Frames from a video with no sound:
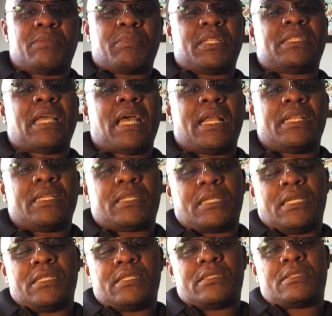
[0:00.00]
metallic
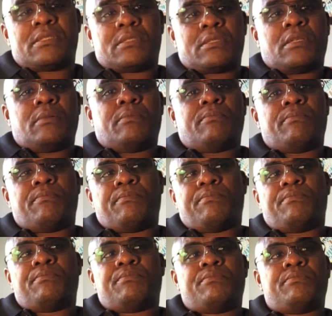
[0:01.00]
is
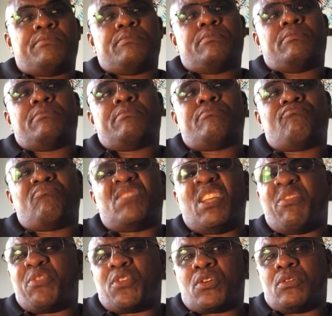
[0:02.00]

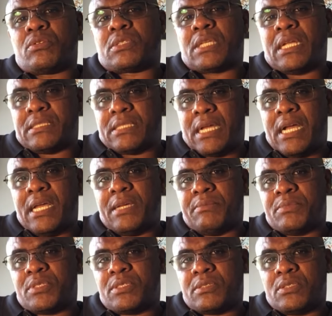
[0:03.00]
difficult at
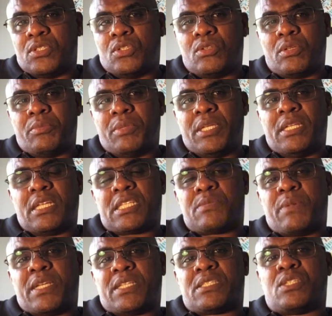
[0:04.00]
times, you know what I mean?
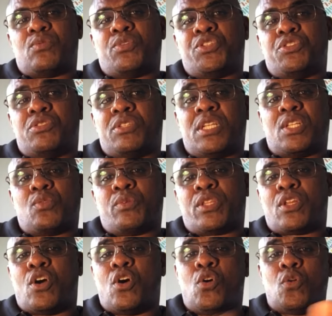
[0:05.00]
Especially when you're dealing
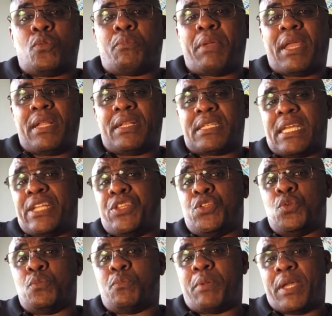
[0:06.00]
with old paint and
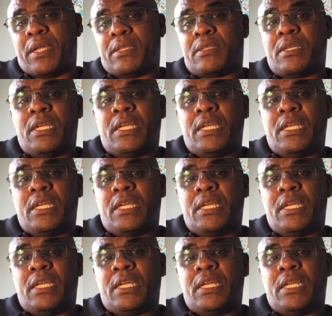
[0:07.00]
new paint.